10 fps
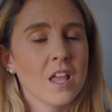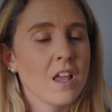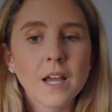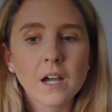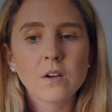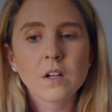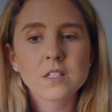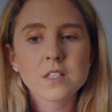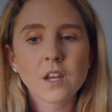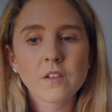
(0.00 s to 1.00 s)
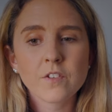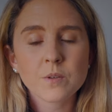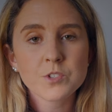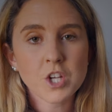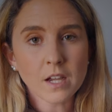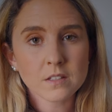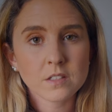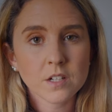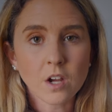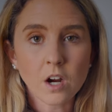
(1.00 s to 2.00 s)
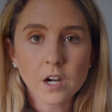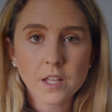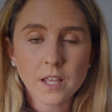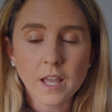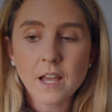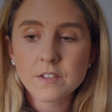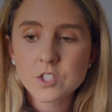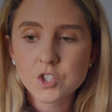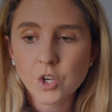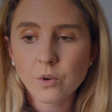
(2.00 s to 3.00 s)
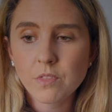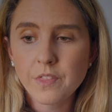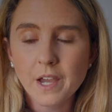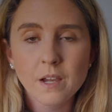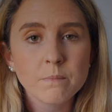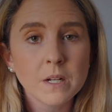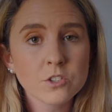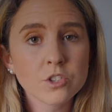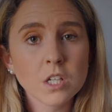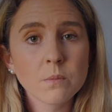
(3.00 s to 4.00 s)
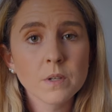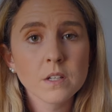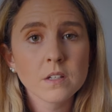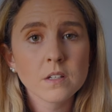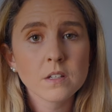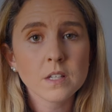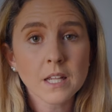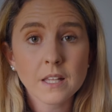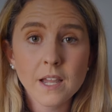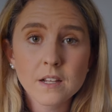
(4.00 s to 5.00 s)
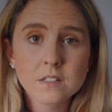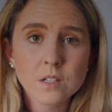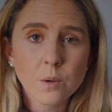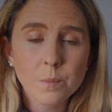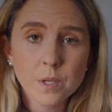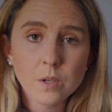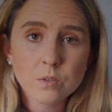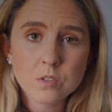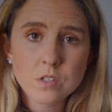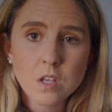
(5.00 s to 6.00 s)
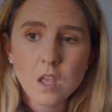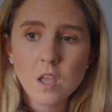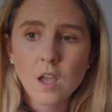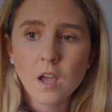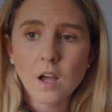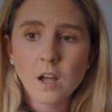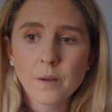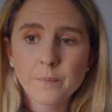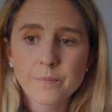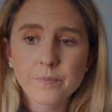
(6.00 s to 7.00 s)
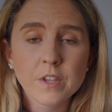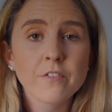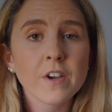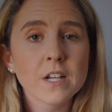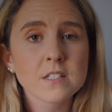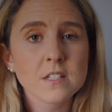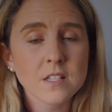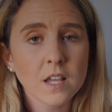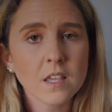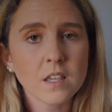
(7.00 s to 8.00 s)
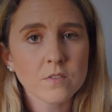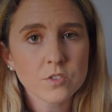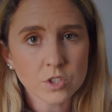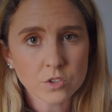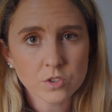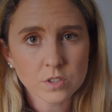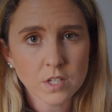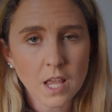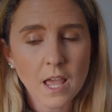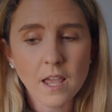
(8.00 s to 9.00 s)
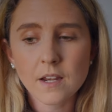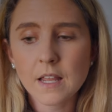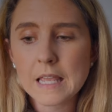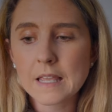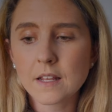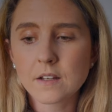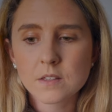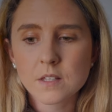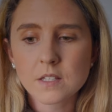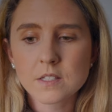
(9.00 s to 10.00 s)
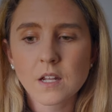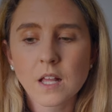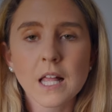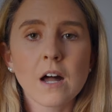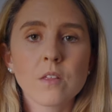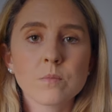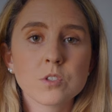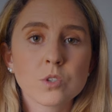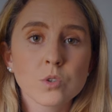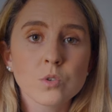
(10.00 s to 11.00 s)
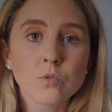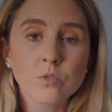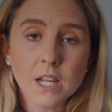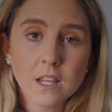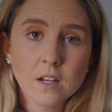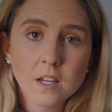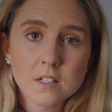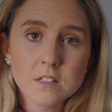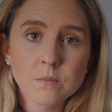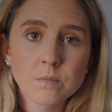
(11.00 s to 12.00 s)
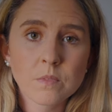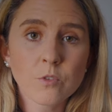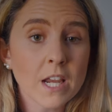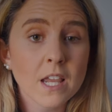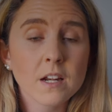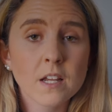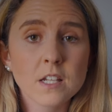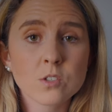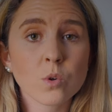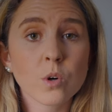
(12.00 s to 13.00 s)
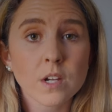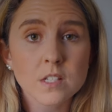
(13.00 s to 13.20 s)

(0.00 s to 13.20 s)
Now, a study from Jackson and Harding has shown that maltreatment, neglect, abuse um, affects the psyche of children, and it doesn't allow them to recognize them, recognize or